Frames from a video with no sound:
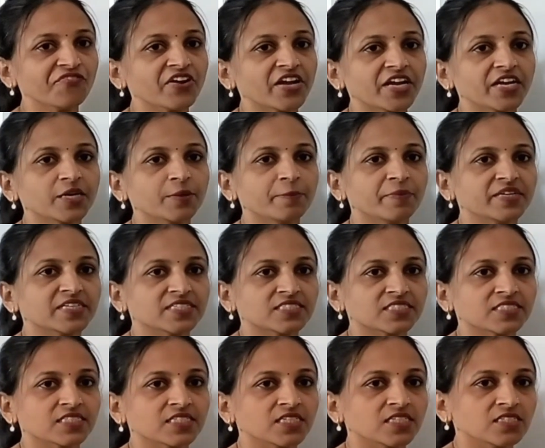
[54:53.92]
eight
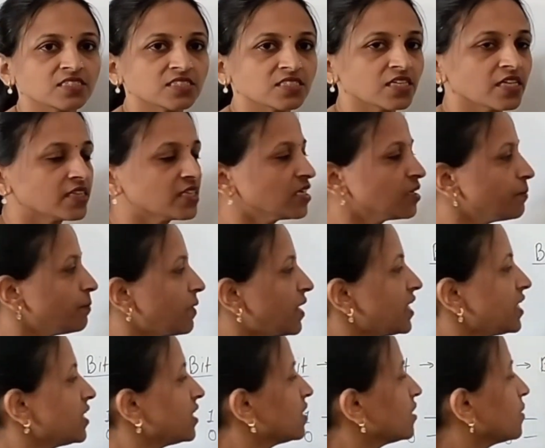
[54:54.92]
bits is nothing
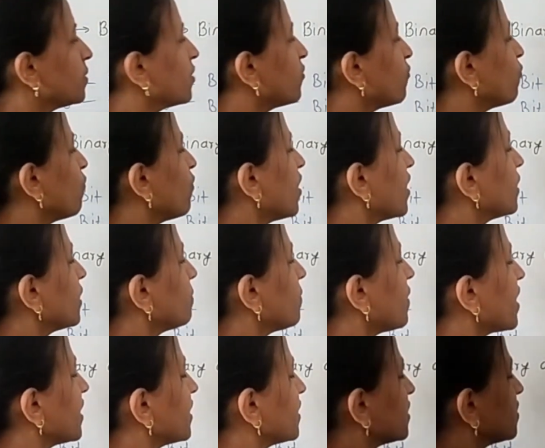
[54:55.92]
but one
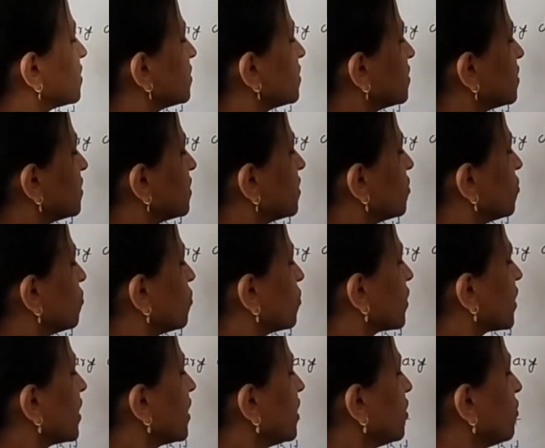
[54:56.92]
byte.
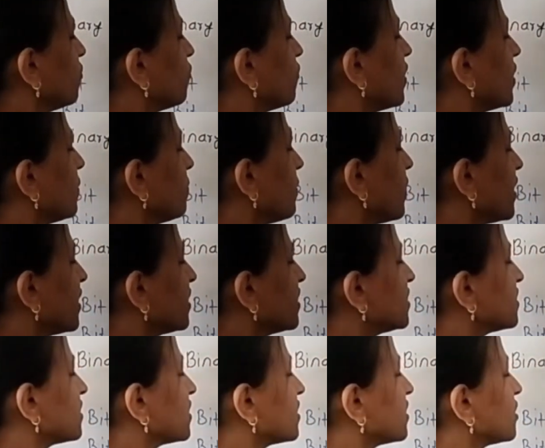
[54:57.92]
Okay, one byte is
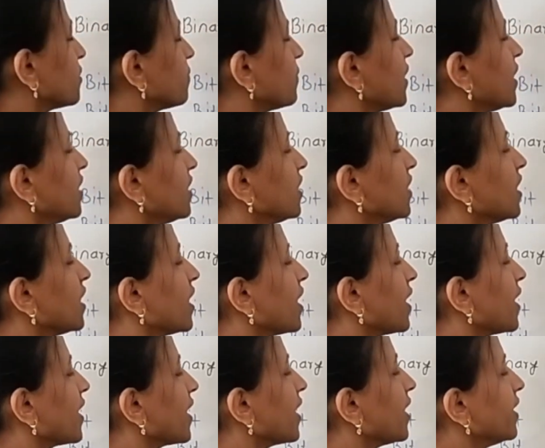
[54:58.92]
nothing but
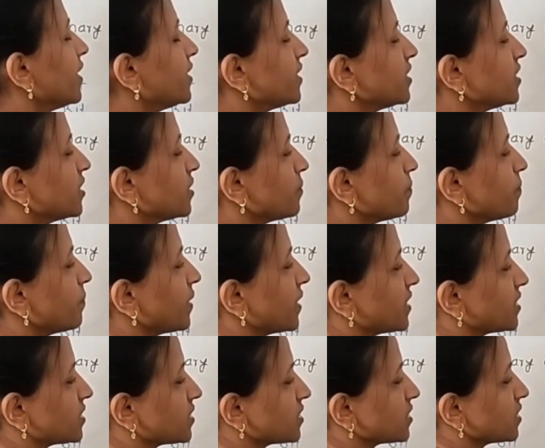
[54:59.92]
eight
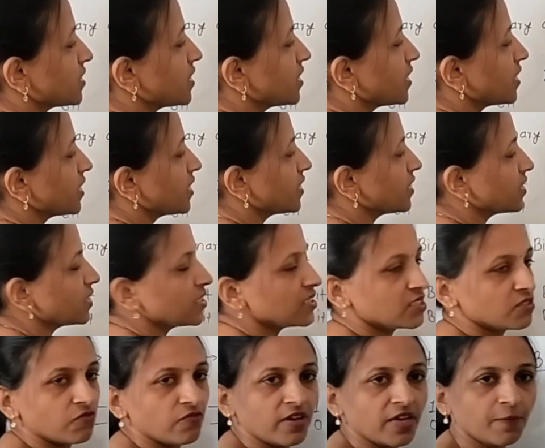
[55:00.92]
bits in
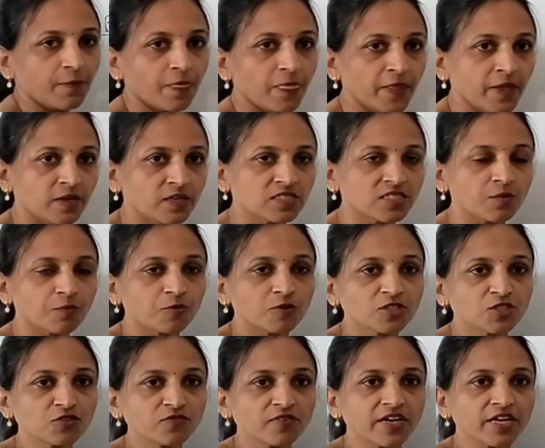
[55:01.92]
this way.
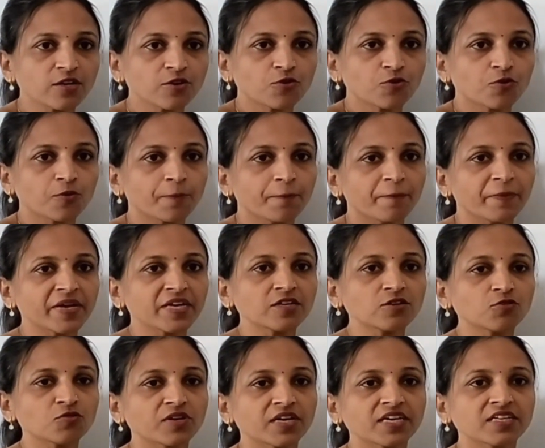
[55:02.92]
Suppose you are grouping
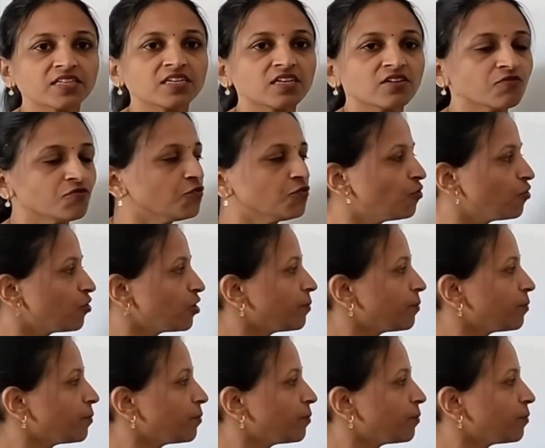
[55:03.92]
together four